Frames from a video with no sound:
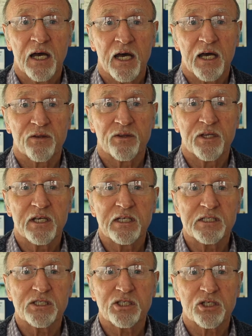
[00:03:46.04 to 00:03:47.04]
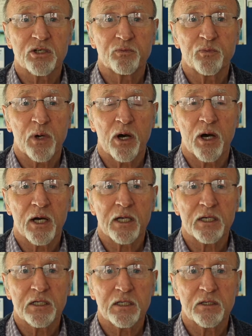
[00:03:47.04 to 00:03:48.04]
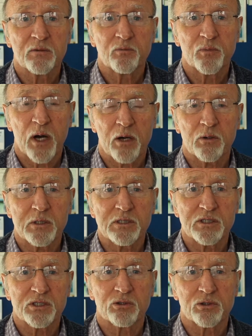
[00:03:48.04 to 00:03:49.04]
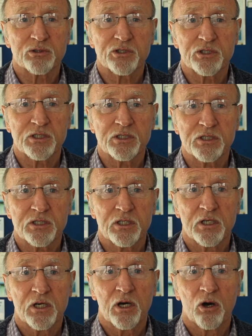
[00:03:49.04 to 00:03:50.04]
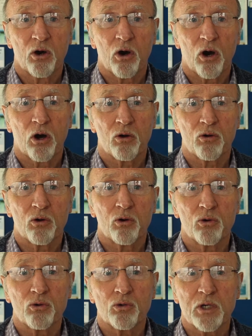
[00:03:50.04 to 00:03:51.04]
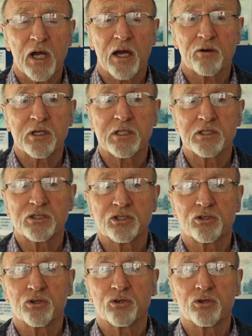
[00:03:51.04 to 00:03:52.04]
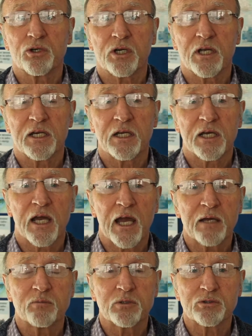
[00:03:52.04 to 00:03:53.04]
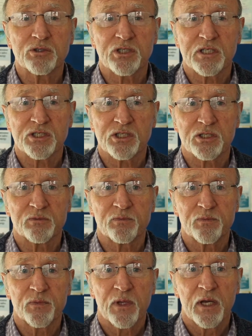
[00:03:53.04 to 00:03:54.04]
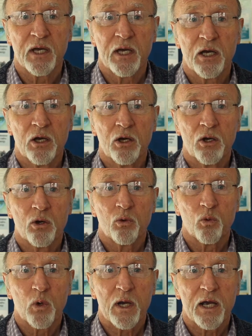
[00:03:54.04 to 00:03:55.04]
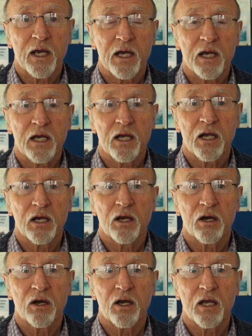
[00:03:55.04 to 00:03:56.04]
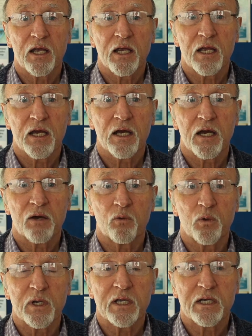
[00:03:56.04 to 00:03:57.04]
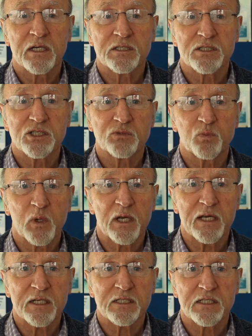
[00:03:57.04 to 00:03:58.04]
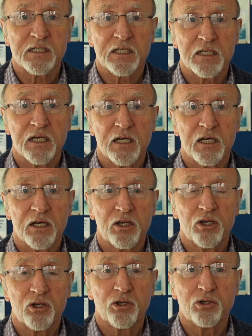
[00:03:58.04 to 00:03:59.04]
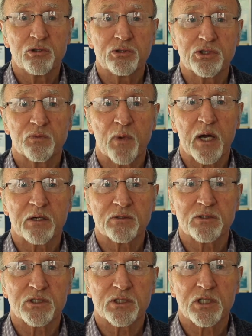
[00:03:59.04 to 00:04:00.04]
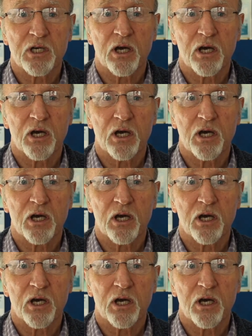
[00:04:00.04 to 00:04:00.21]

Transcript: and these combined power sources are all carried ashore in a cable system where we can split huge amounts